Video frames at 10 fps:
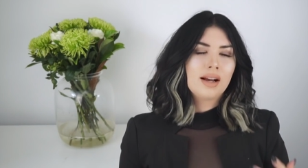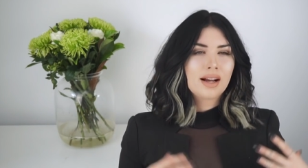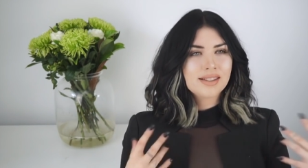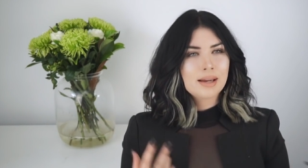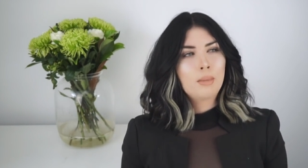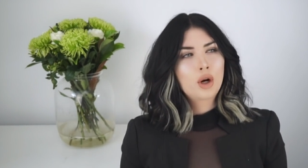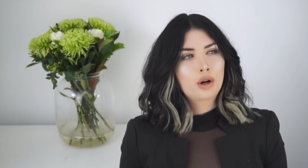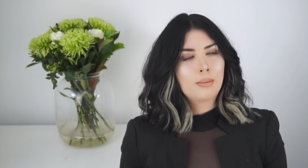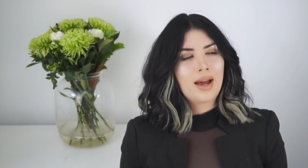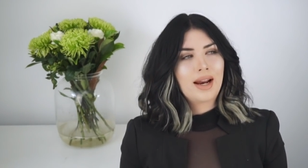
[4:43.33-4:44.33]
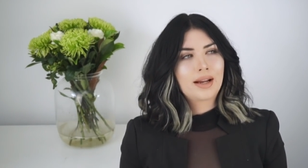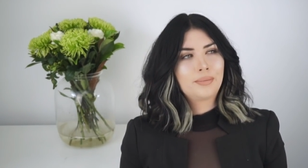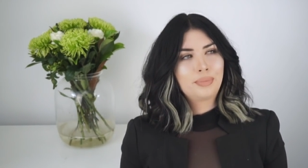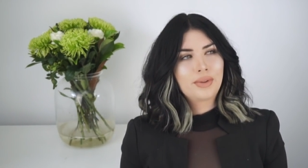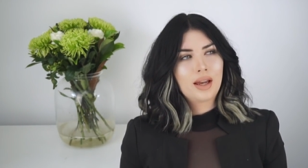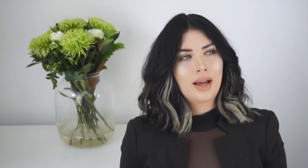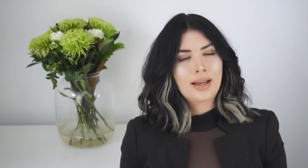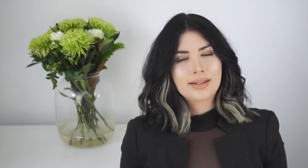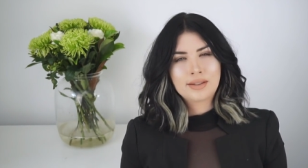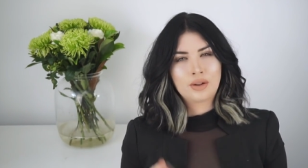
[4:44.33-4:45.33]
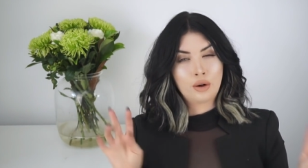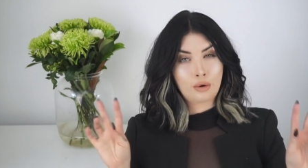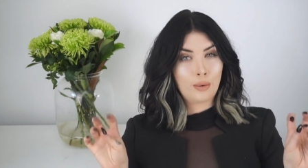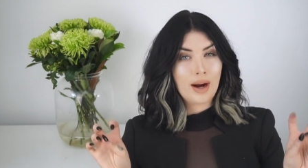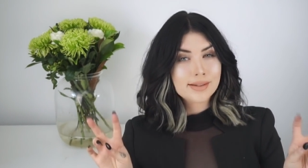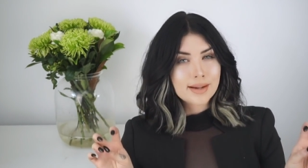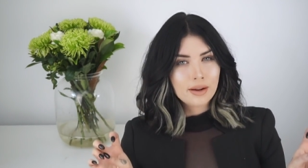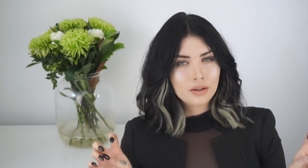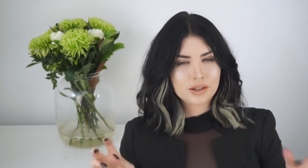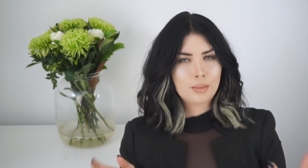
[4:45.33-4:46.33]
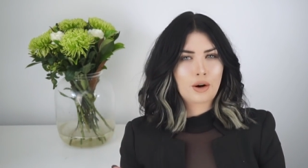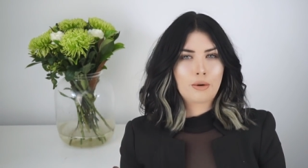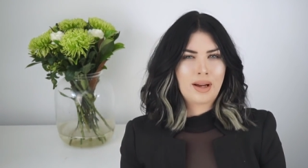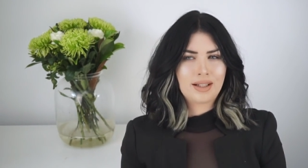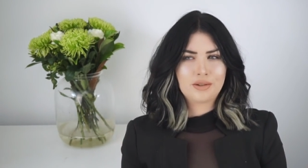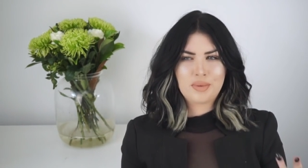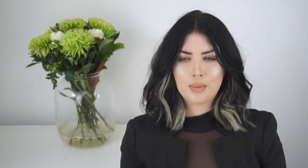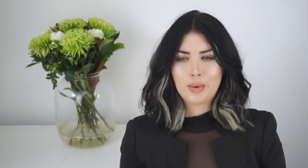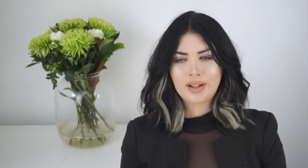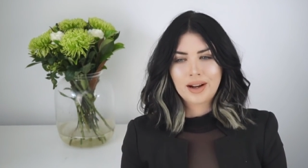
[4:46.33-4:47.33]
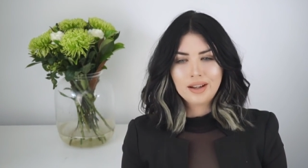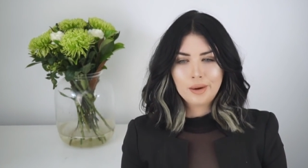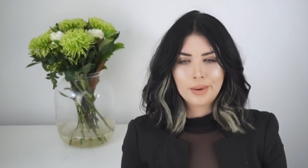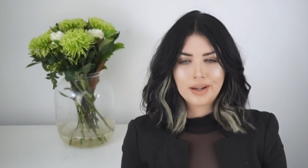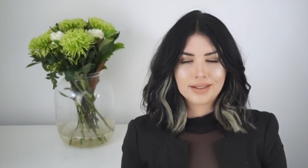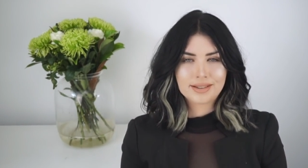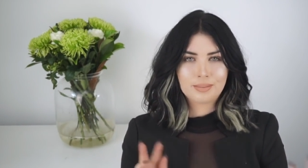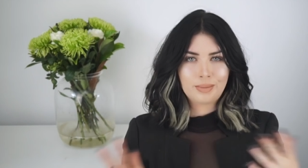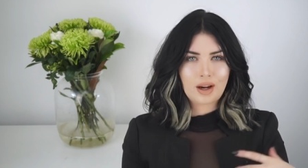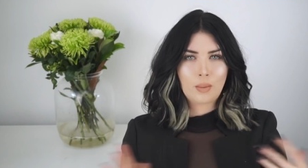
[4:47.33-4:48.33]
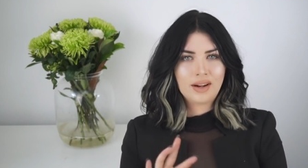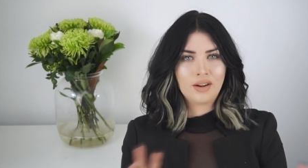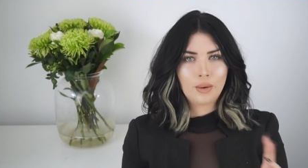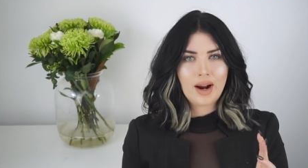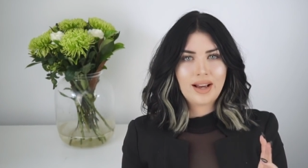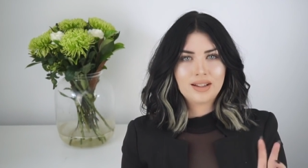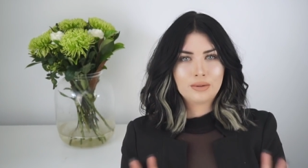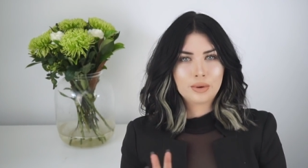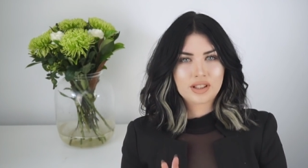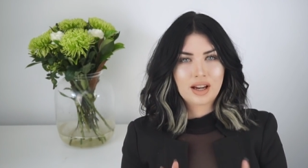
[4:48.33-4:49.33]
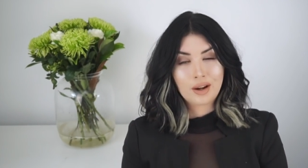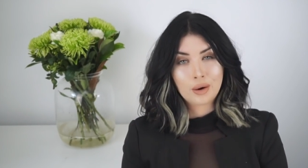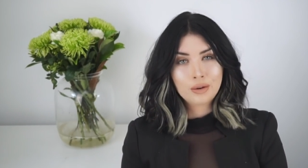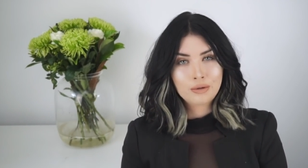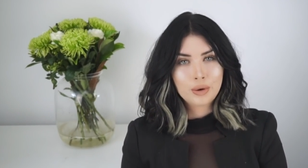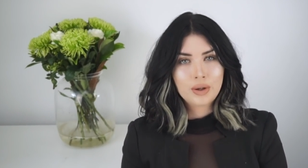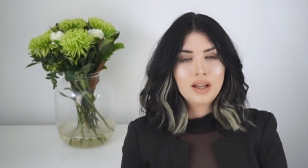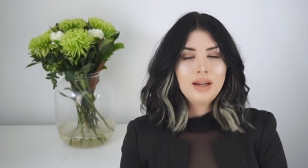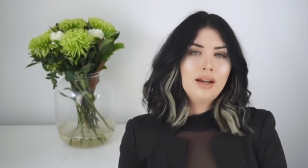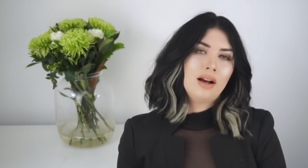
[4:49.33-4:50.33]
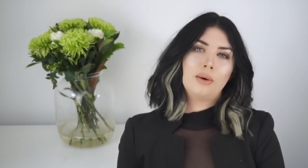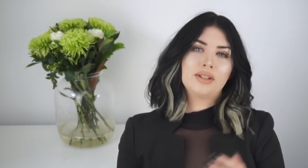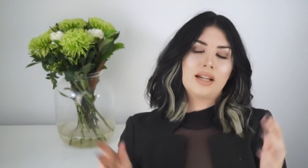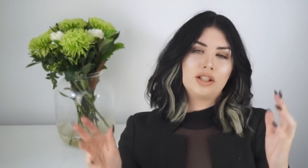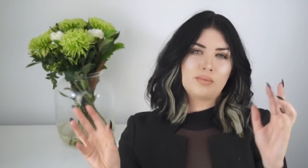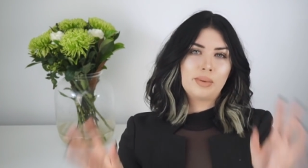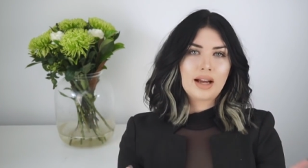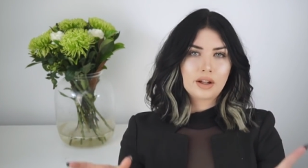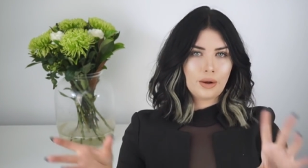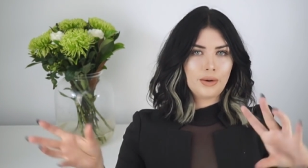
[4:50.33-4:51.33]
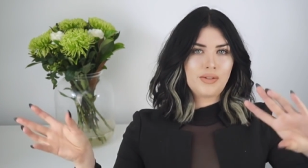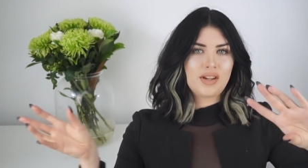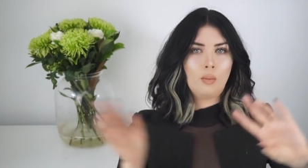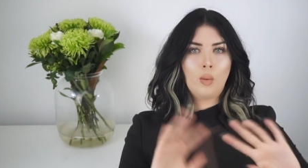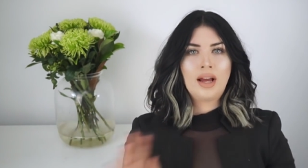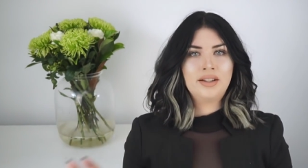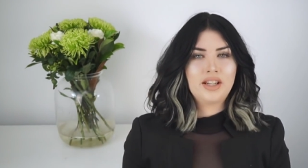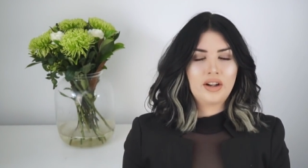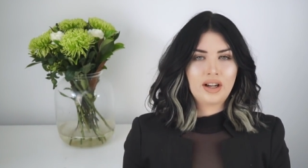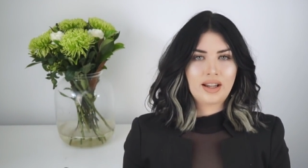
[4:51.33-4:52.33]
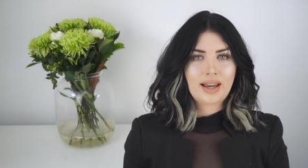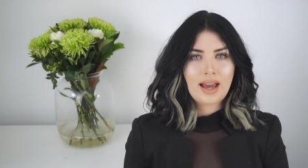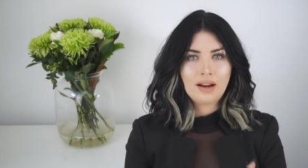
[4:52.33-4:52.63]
can't say monochromatic, I guess it'd grayscale because monochromatic to me one color, but it's black, white, and gray, and I've always kind of gone for. I always had just black clothes and white interior, like